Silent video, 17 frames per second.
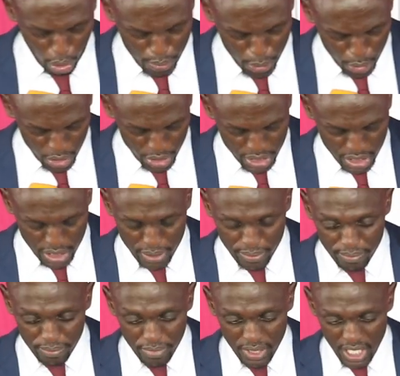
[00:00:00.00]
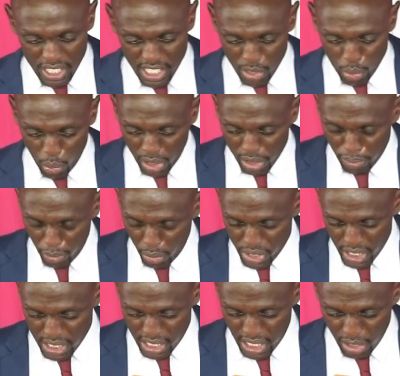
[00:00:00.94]
community. This is what
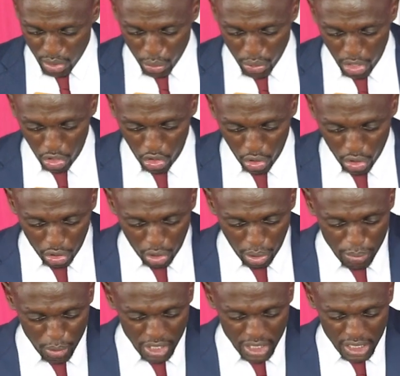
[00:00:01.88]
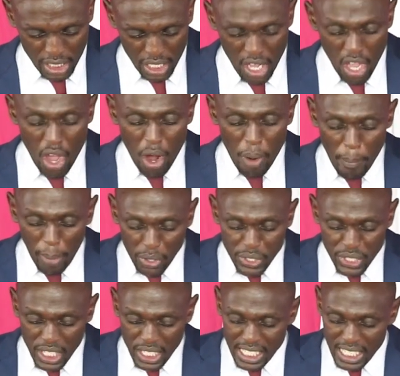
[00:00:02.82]
Moses said to the whole community.
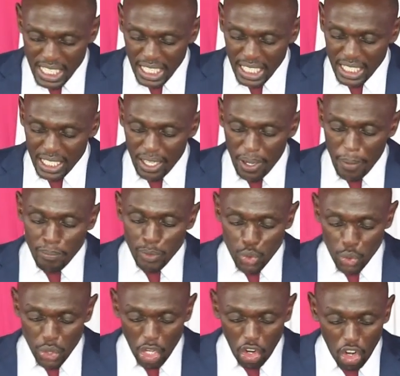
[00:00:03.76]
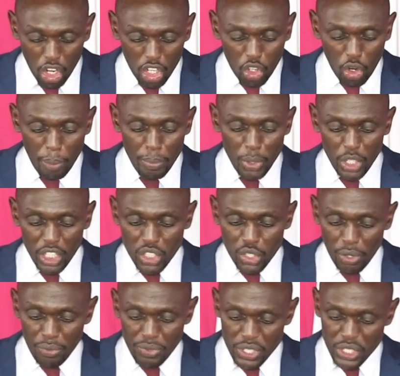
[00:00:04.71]
Moses said to the whole community
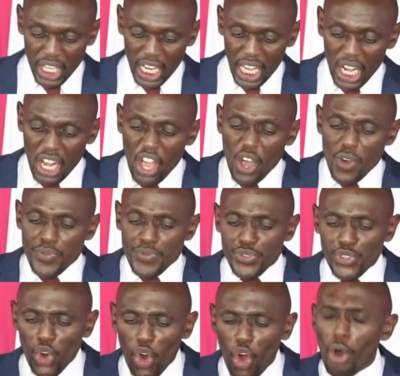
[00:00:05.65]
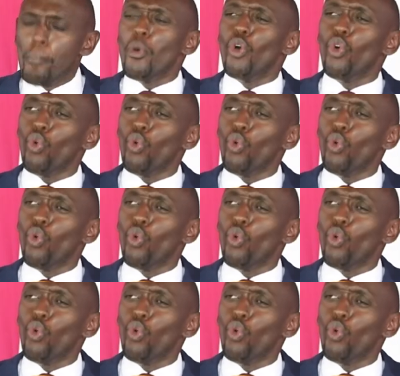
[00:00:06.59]
of Israel, from